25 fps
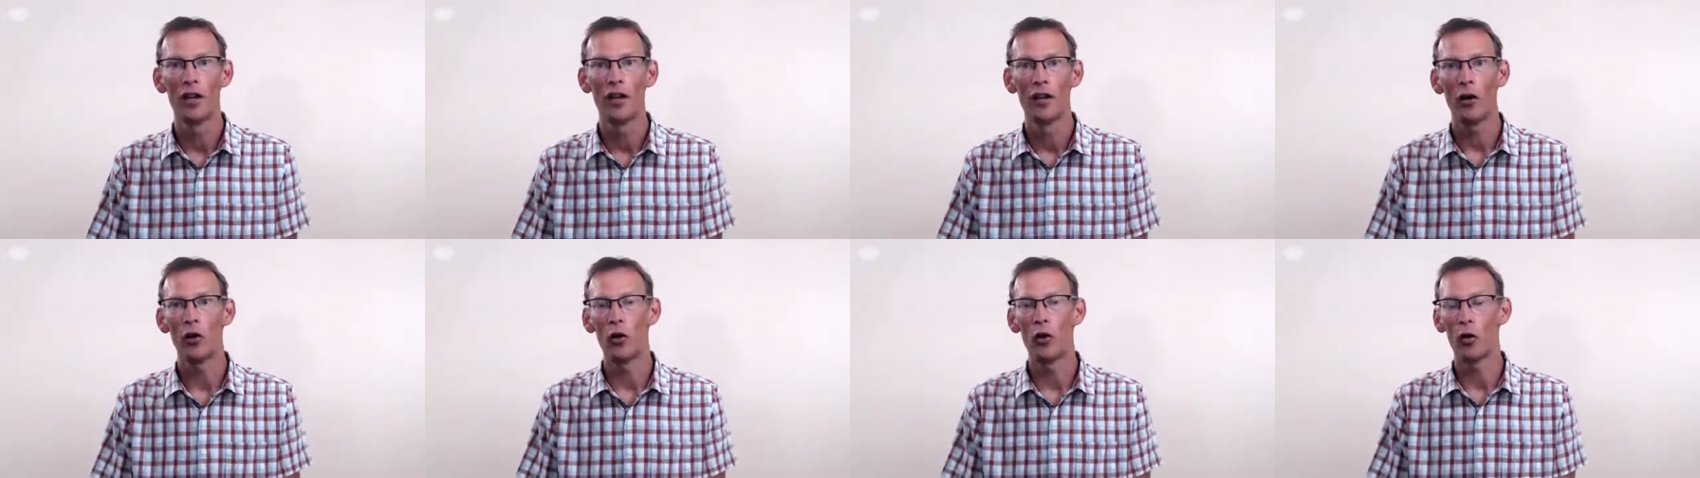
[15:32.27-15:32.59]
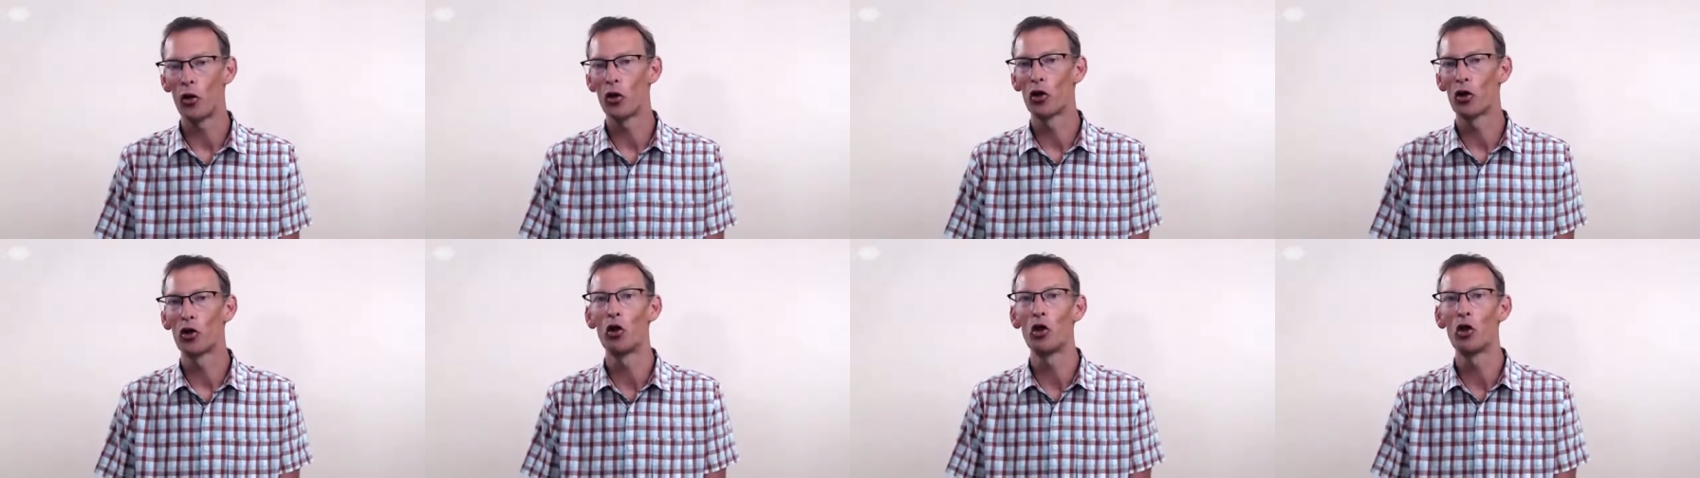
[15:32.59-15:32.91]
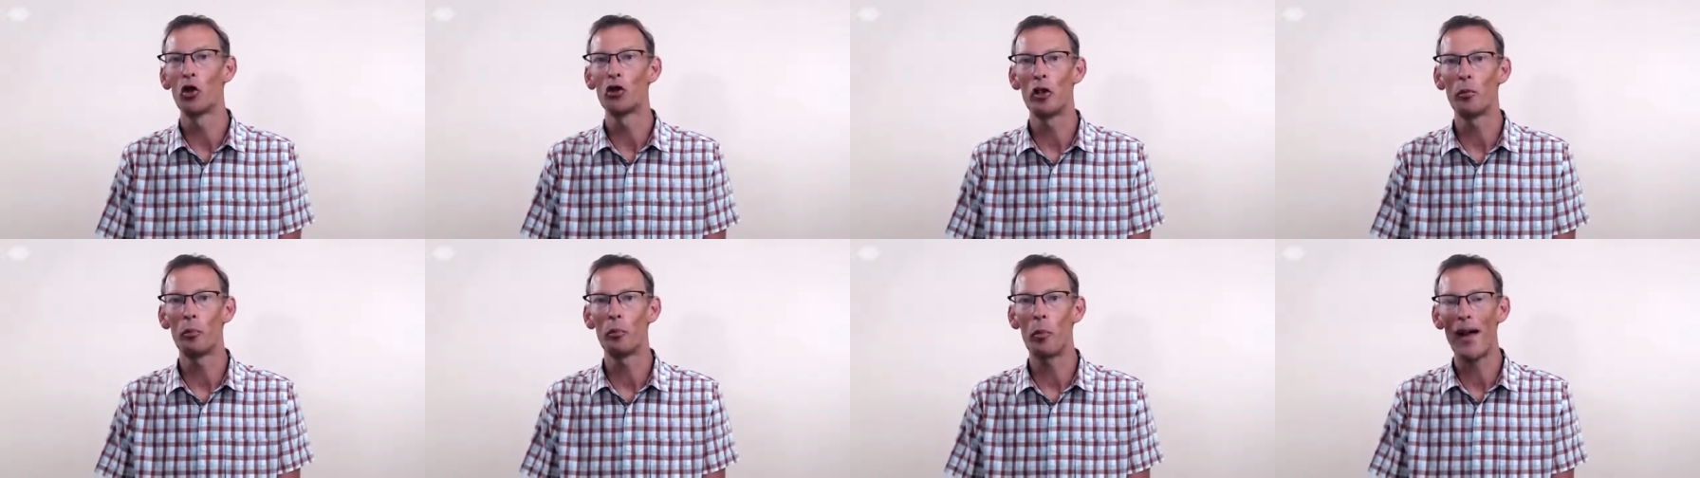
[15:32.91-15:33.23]
or the
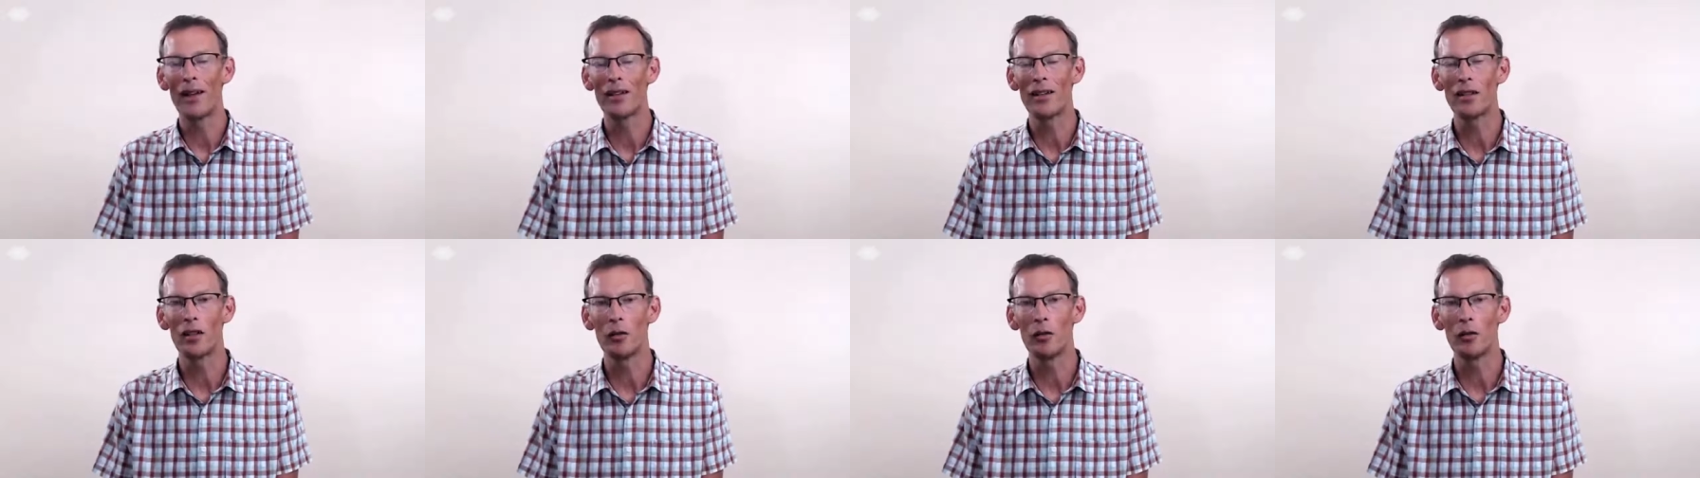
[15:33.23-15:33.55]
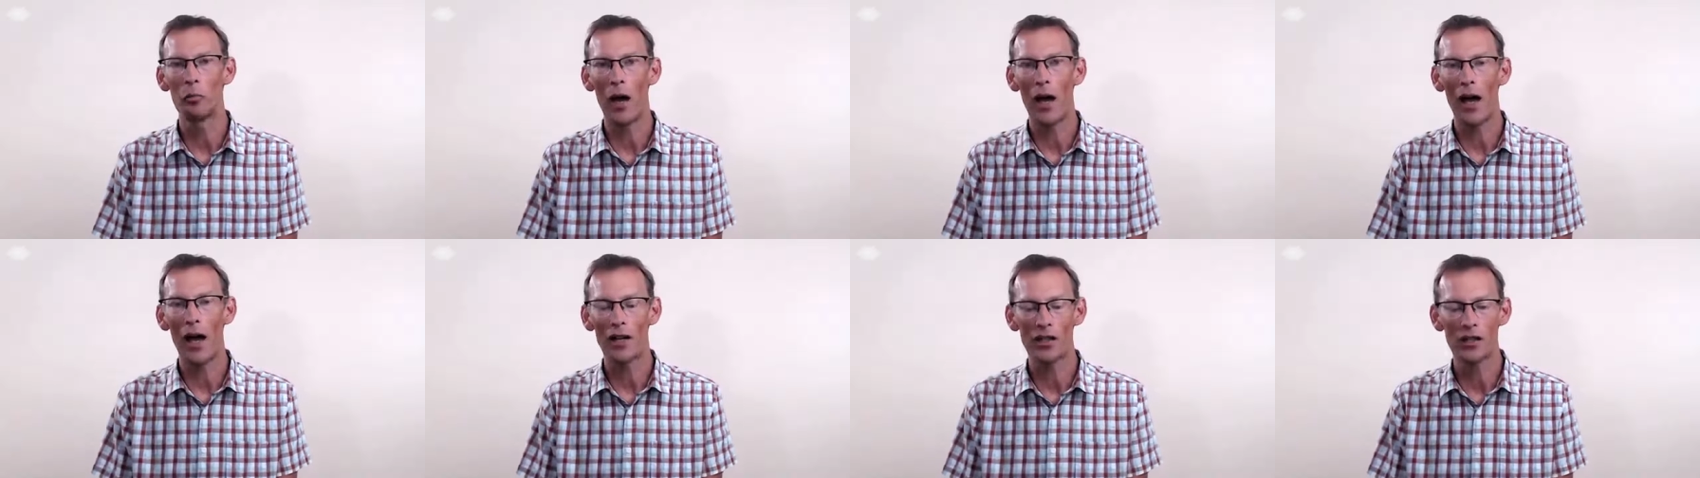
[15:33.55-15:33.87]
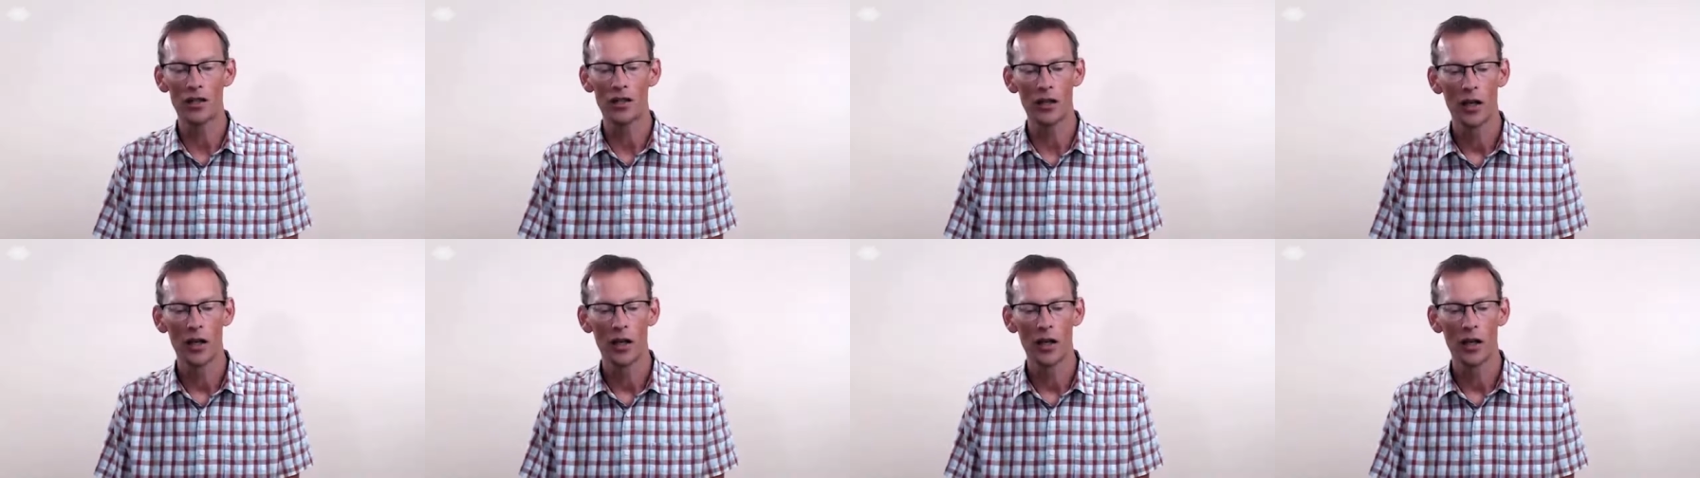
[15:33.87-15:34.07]
good, the better, the best.